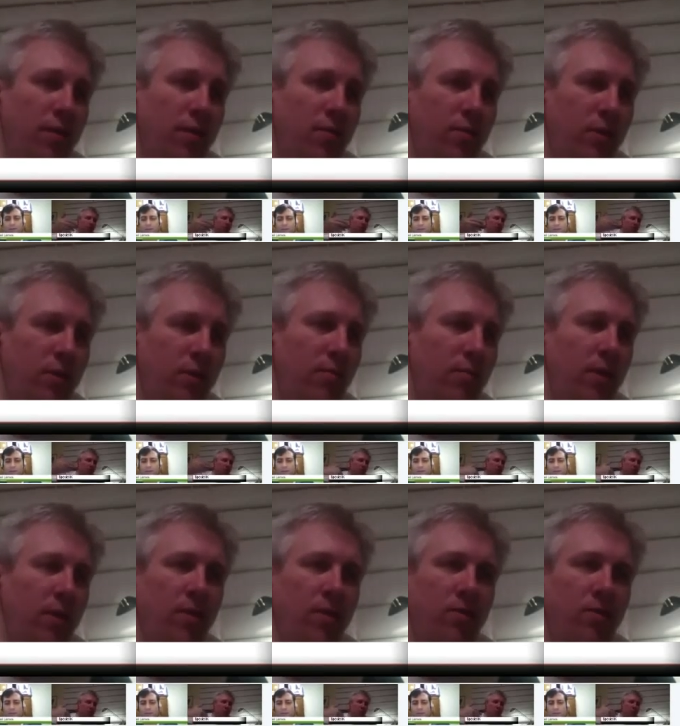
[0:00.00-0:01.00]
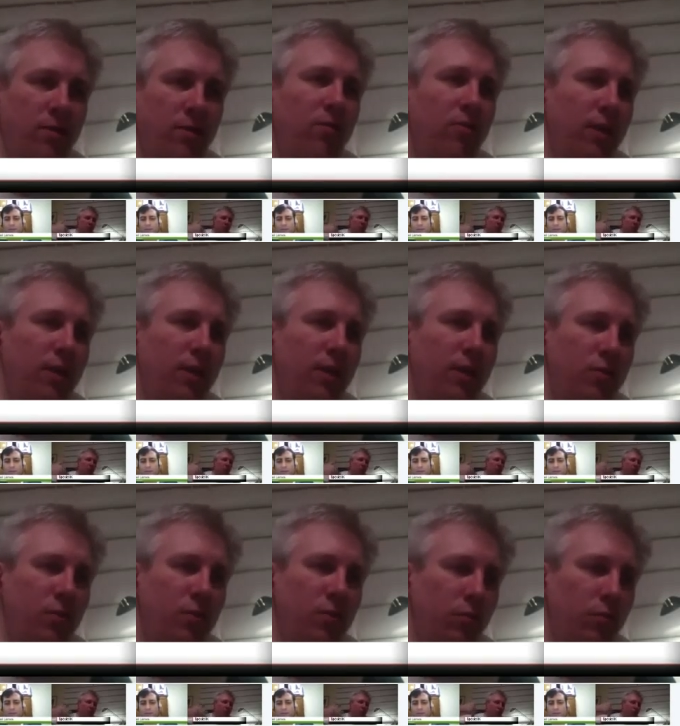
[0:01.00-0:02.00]
something still needs
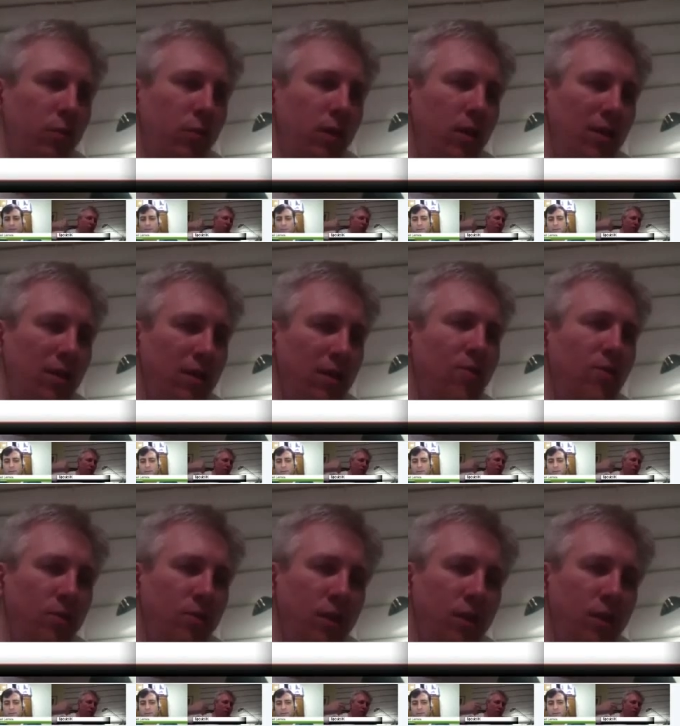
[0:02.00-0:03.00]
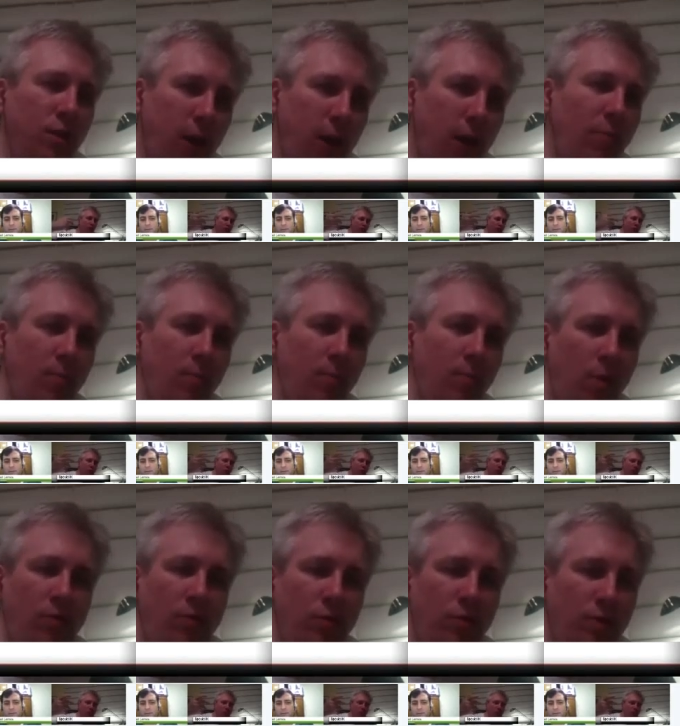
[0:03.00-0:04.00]
to intelligently grab and
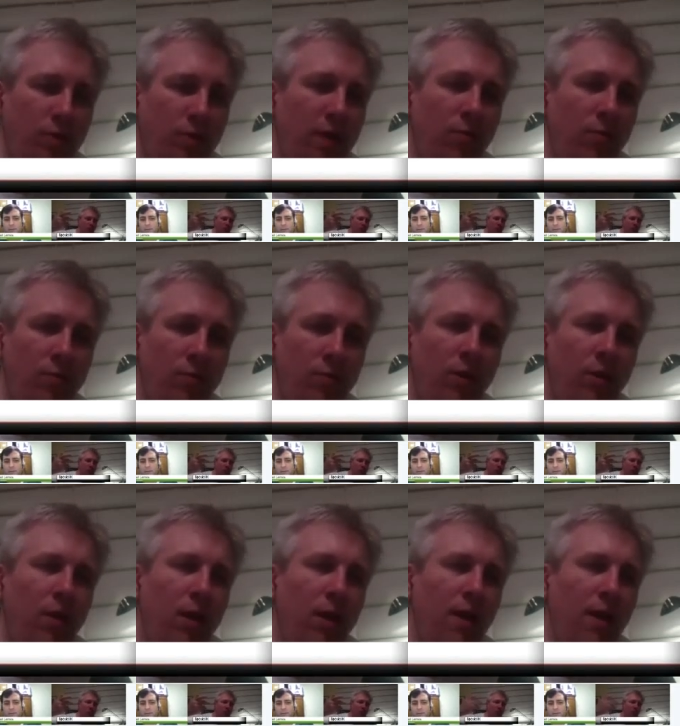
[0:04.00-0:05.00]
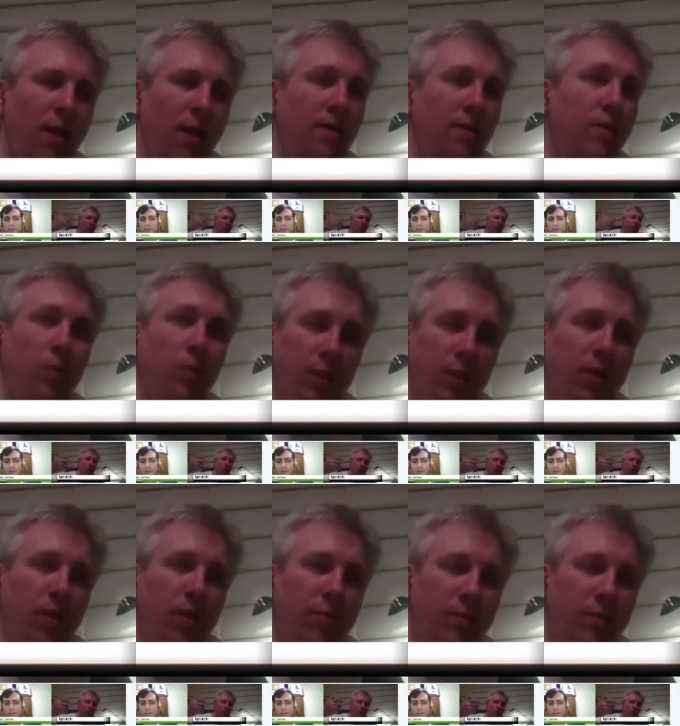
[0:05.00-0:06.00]
parse those headers and deal with
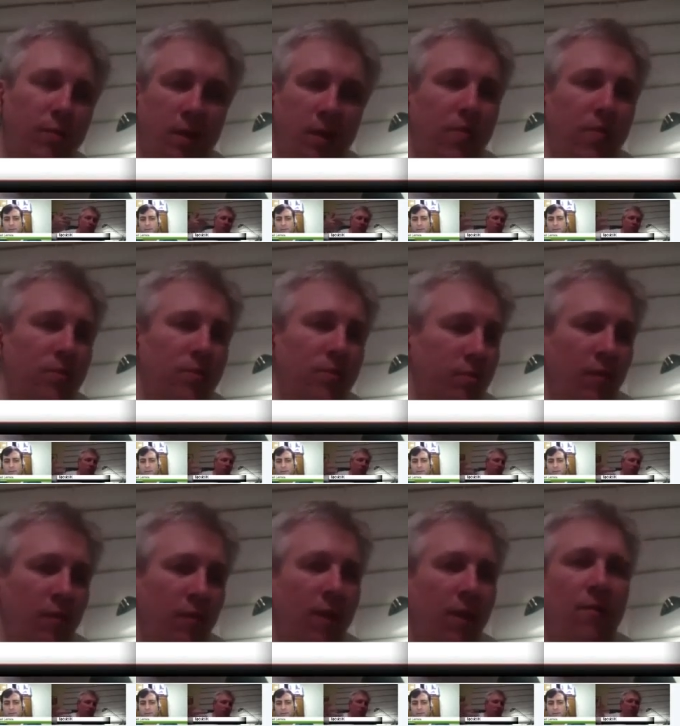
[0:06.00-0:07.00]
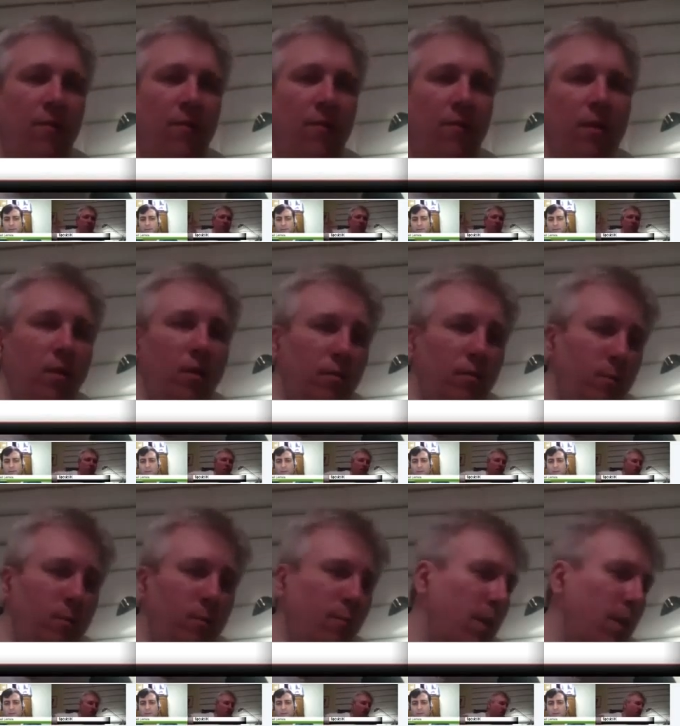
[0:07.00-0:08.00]
it. Because if my
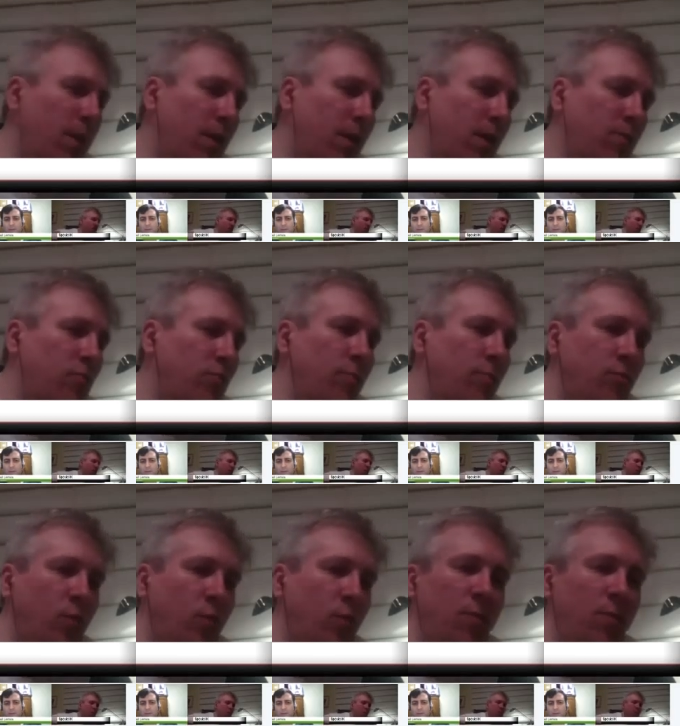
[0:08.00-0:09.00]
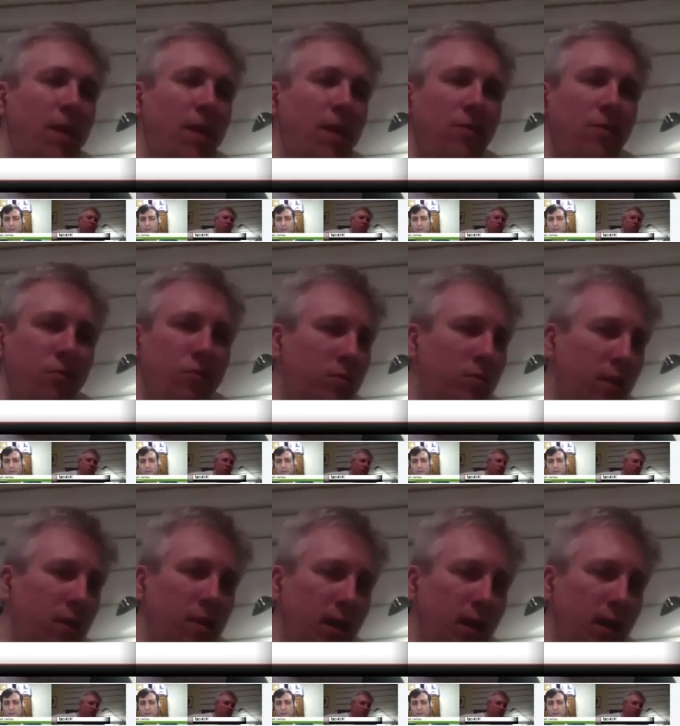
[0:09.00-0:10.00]
connection drops for 20 minutes
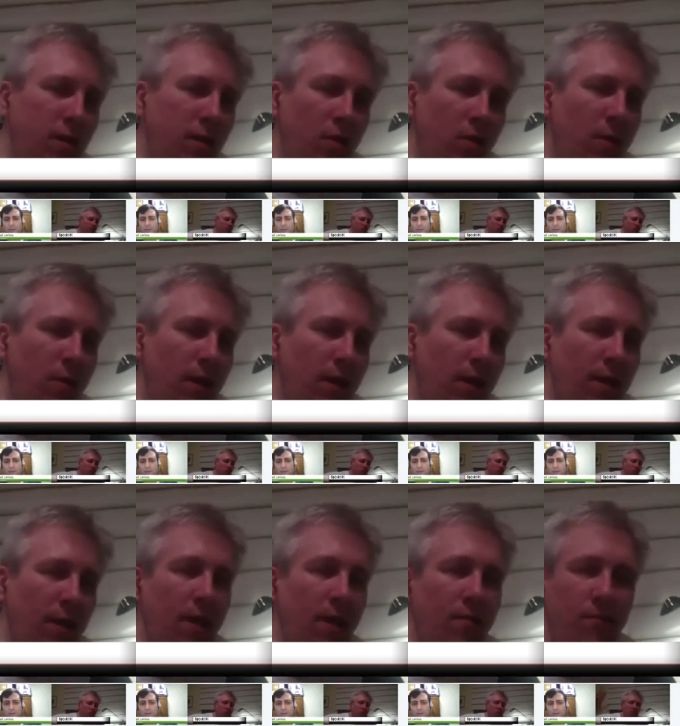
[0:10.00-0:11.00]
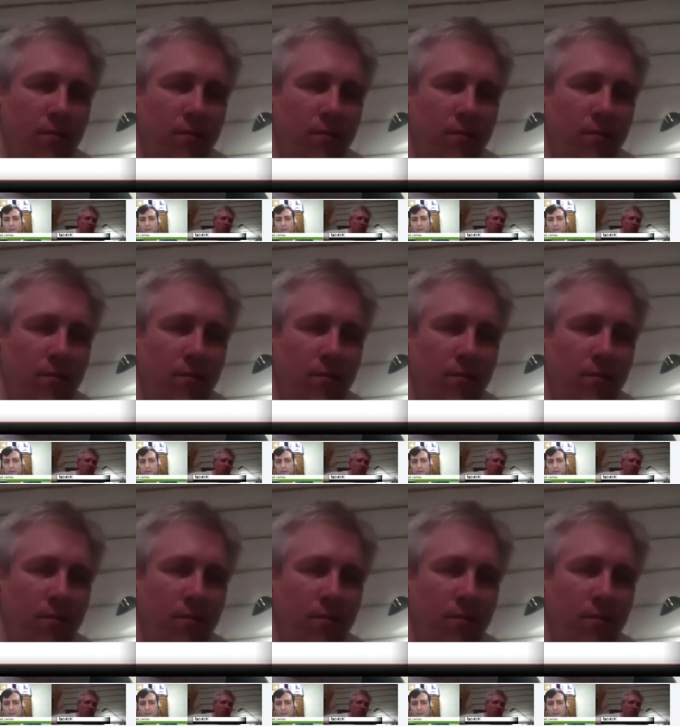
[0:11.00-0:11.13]
and I come back again,